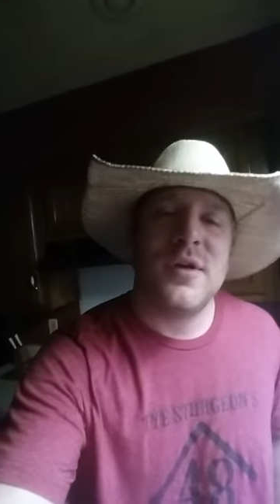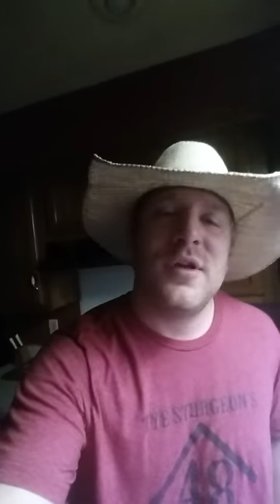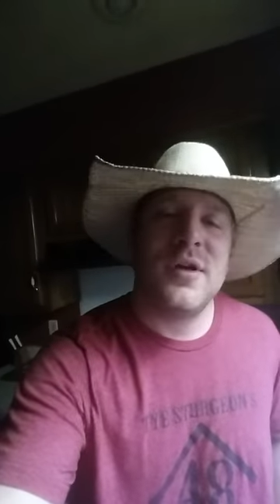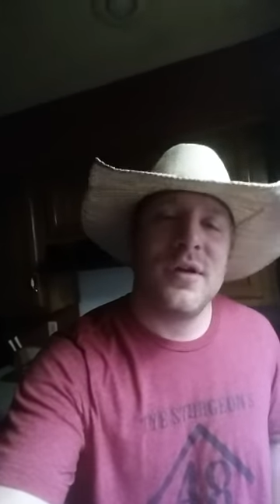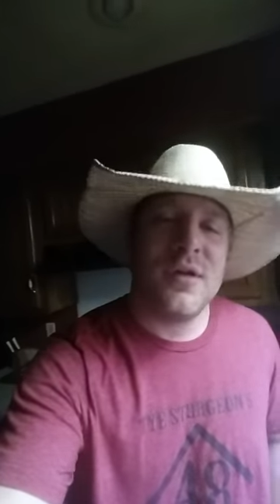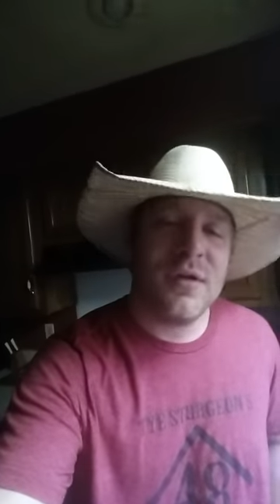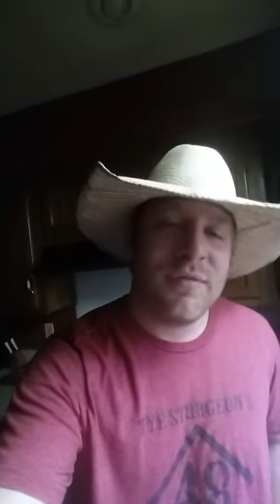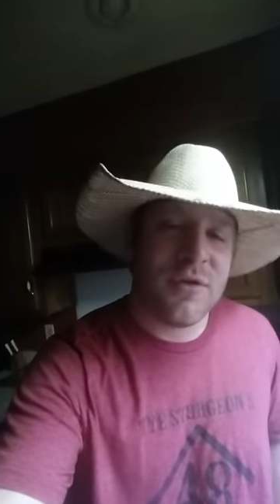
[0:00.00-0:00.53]

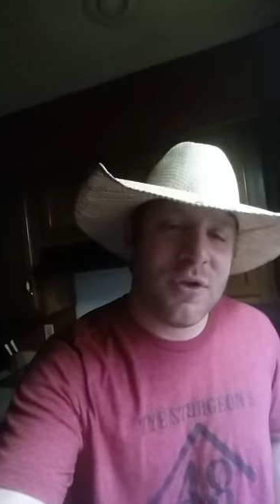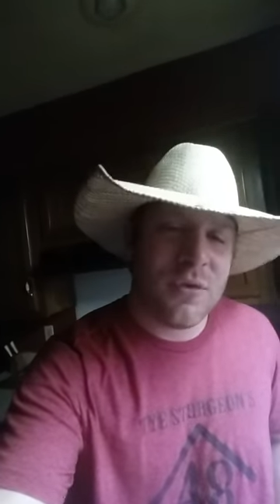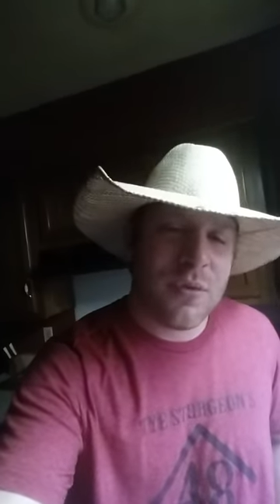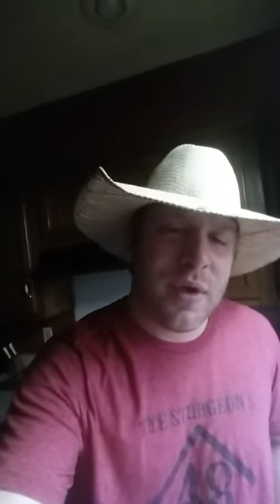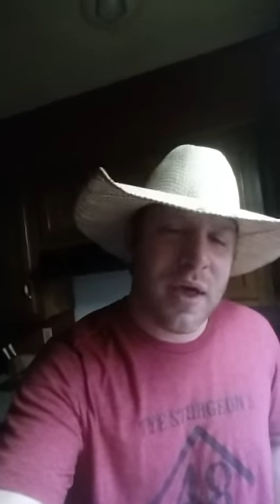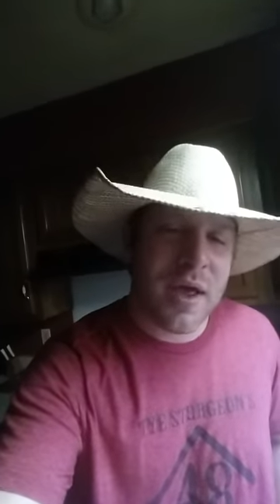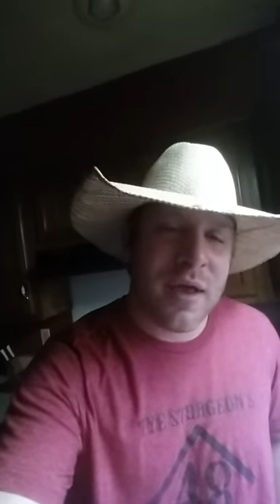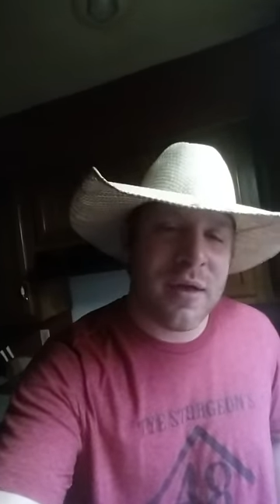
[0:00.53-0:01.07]
love you
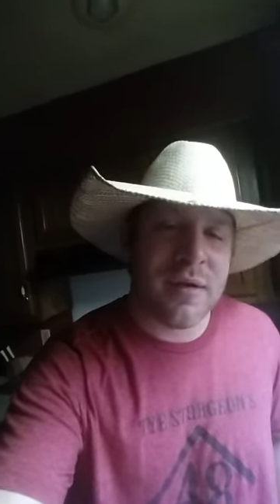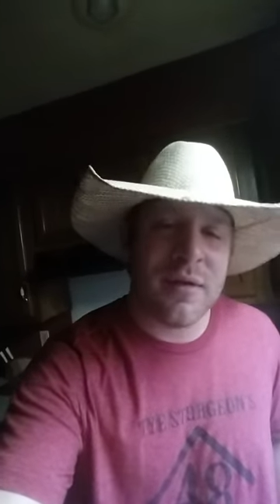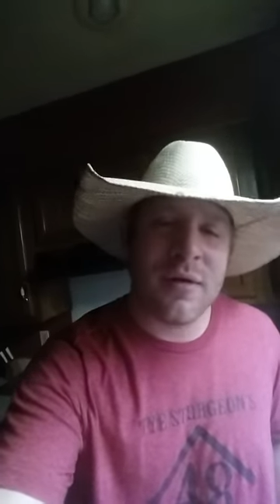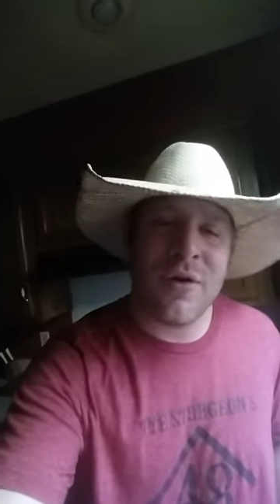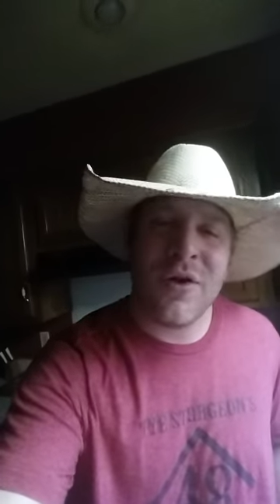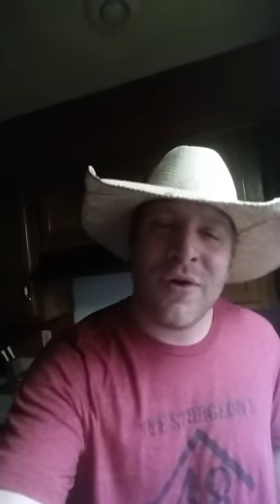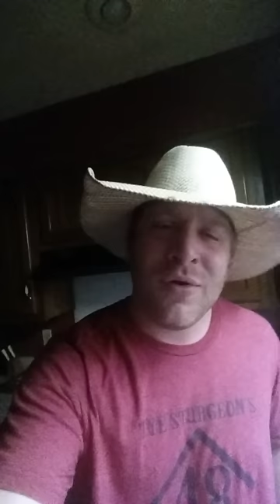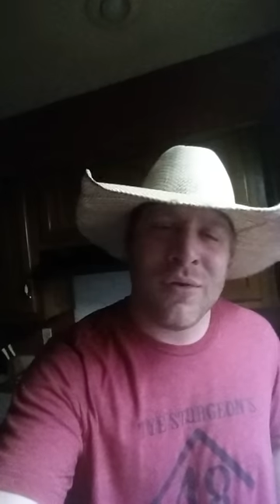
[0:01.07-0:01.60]

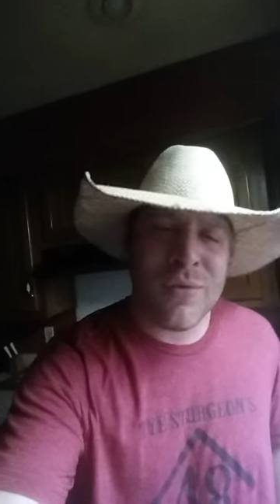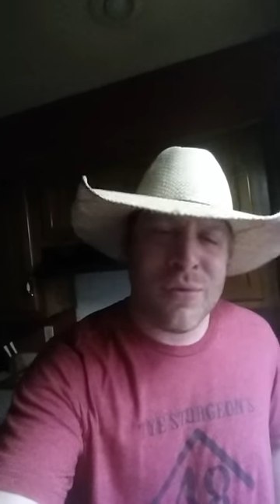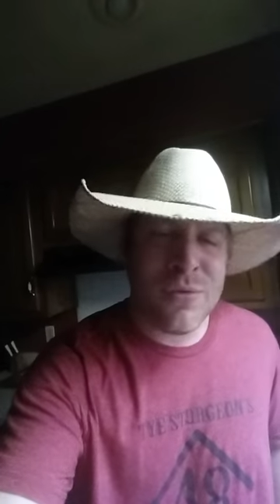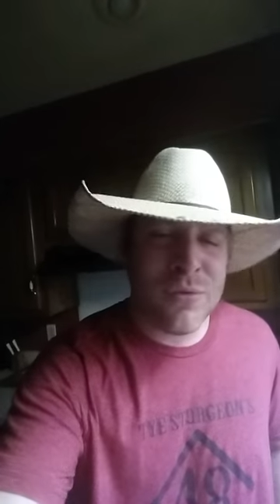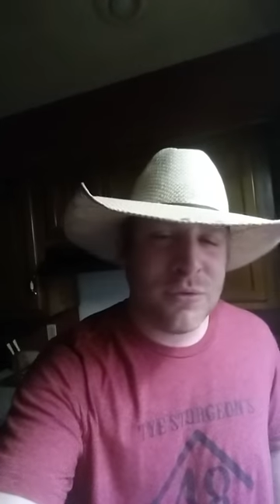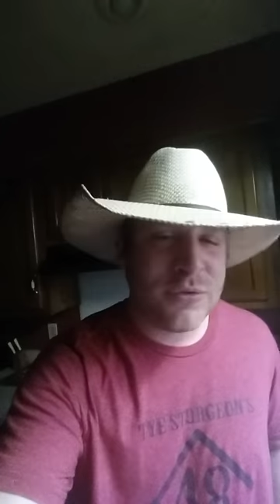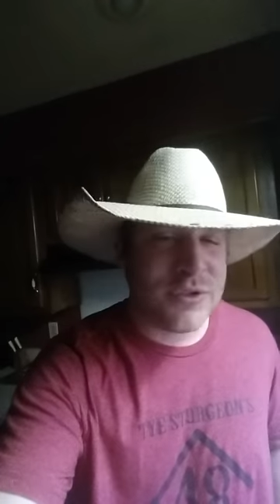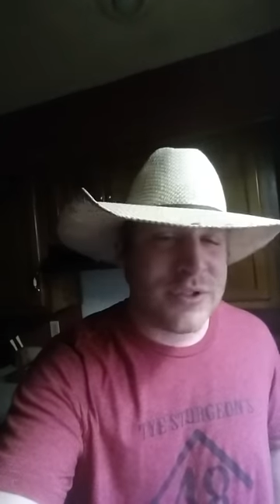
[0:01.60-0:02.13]
and
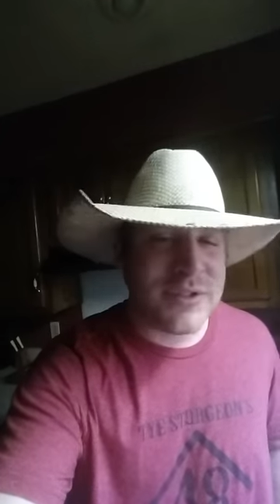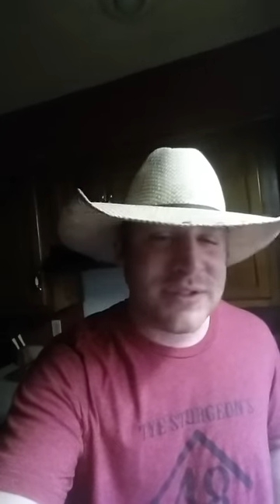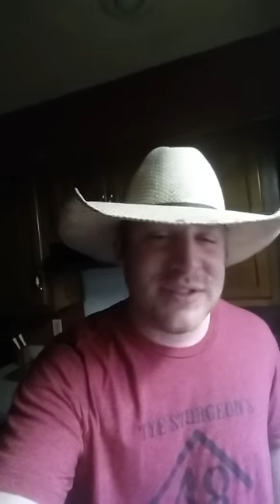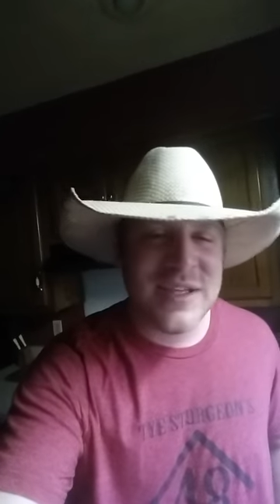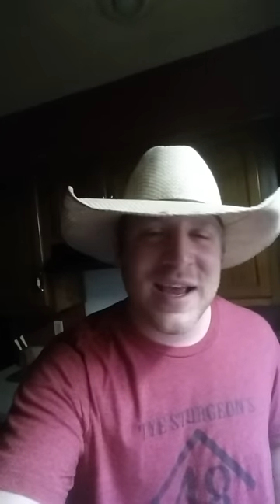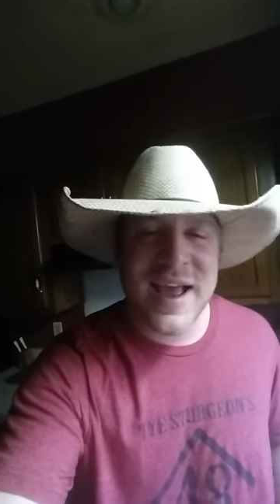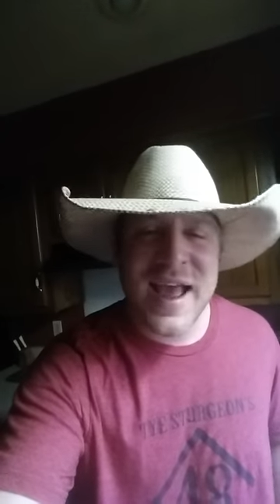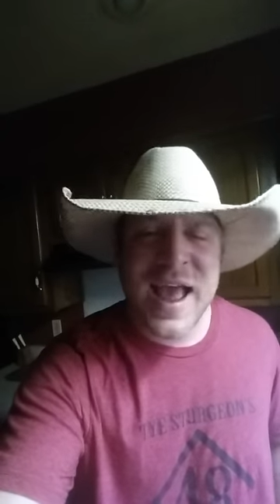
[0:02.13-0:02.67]
hold you
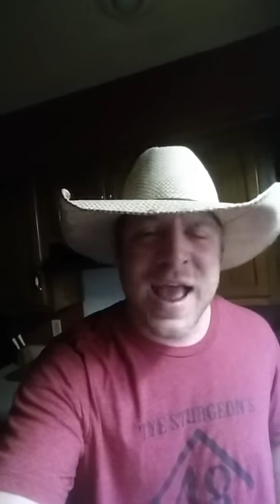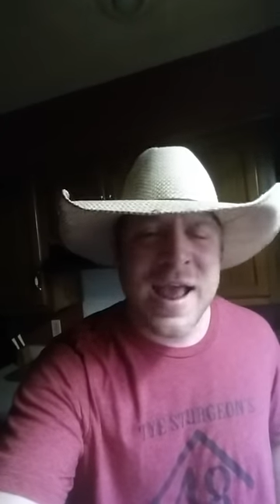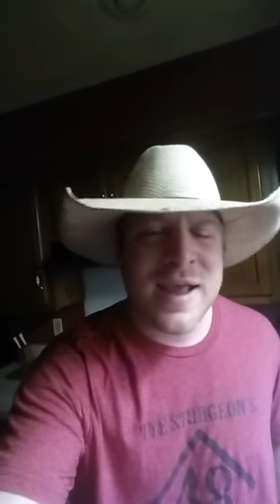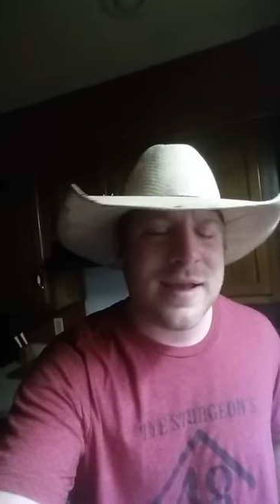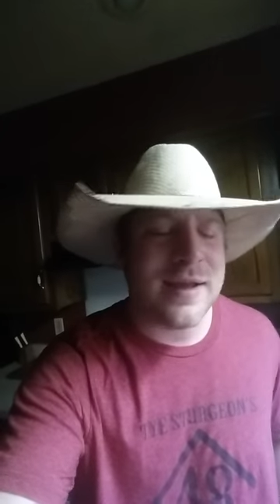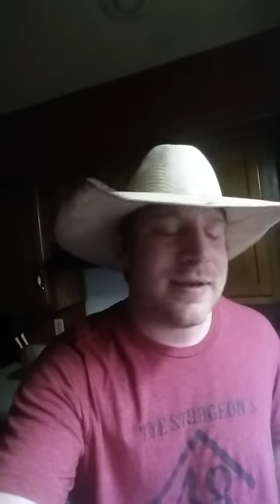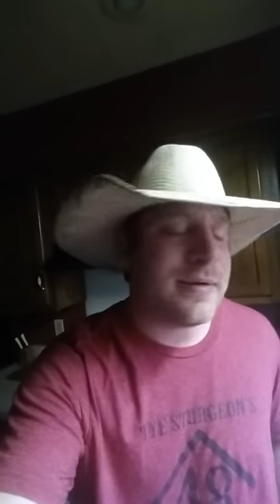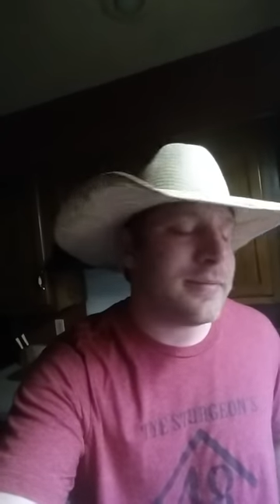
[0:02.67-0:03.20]

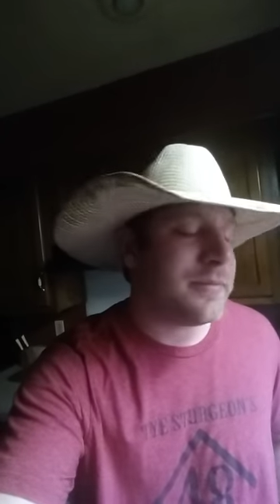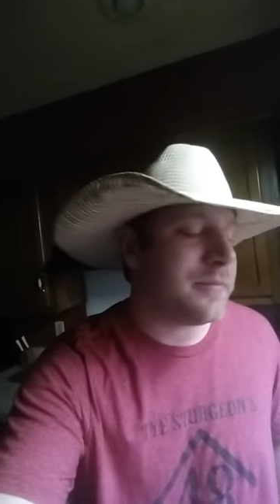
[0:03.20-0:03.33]
tight.